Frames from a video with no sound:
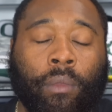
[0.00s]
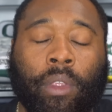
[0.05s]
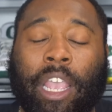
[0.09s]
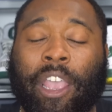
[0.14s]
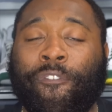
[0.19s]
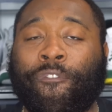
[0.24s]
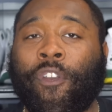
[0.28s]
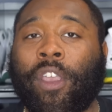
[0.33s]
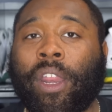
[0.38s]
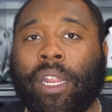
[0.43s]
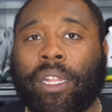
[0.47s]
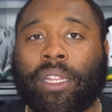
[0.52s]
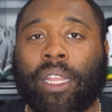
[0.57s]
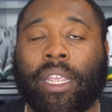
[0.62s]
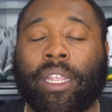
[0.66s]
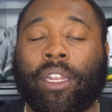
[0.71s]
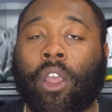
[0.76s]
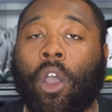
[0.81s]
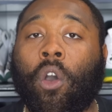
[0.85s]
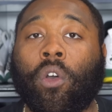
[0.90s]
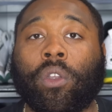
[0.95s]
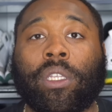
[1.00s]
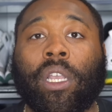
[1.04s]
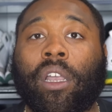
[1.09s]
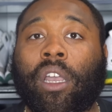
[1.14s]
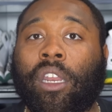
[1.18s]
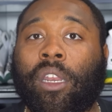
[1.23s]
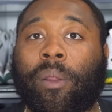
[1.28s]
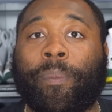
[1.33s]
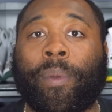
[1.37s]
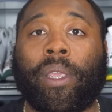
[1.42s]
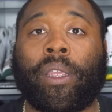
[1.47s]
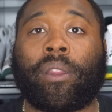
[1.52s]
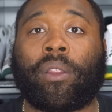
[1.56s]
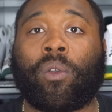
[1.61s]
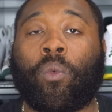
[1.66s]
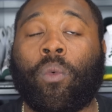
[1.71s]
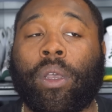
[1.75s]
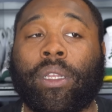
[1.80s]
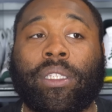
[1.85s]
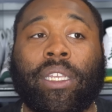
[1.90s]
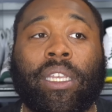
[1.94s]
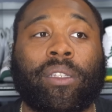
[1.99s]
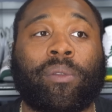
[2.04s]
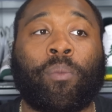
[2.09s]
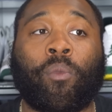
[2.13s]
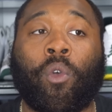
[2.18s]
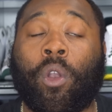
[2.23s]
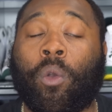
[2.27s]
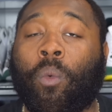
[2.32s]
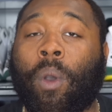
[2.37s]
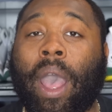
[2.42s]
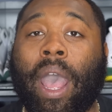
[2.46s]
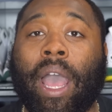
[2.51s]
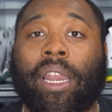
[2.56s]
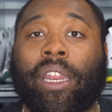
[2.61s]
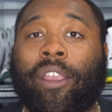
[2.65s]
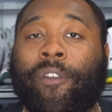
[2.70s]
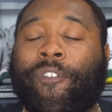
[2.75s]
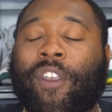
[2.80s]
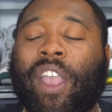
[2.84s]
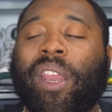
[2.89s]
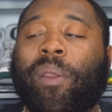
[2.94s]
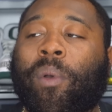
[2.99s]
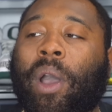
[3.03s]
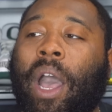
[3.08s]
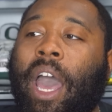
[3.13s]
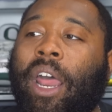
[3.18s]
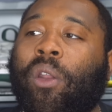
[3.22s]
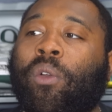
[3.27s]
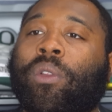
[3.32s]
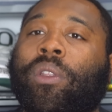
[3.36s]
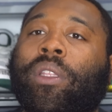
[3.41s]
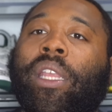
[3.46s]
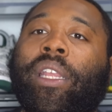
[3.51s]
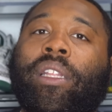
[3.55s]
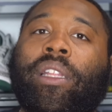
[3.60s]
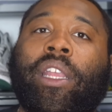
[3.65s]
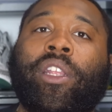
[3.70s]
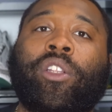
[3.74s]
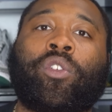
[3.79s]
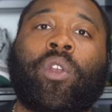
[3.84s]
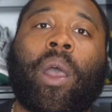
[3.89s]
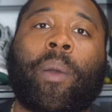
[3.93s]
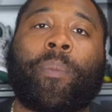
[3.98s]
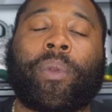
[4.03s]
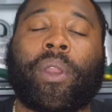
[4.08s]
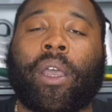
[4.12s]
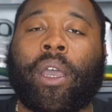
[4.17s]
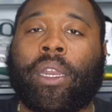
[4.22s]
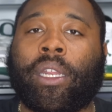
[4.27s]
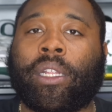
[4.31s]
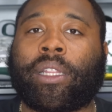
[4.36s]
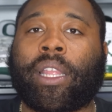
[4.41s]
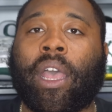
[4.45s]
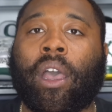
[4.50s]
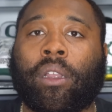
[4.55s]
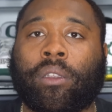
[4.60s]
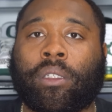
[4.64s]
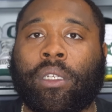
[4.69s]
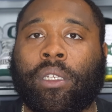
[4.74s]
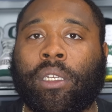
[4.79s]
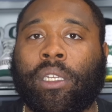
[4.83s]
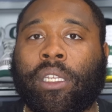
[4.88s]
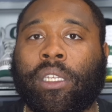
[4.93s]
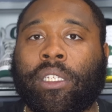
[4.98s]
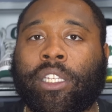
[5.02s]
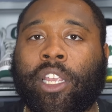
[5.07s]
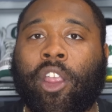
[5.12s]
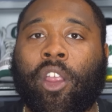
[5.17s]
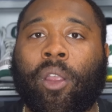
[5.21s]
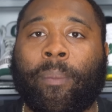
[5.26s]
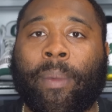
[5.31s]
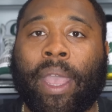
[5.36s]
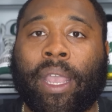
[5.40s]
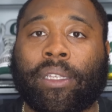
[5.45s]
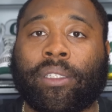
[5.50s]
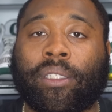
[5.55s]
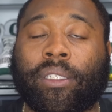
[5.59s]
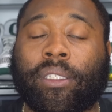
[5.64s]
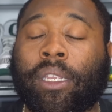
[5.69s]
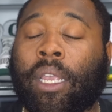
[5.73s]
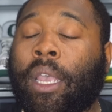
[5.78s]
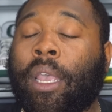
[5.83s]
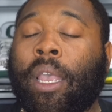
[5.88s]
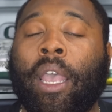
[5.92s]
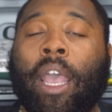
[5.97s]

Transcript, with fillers: If anything, those are going to be the ones that's more widely available. I don't think they dropping 100,000 of these Air Maxes.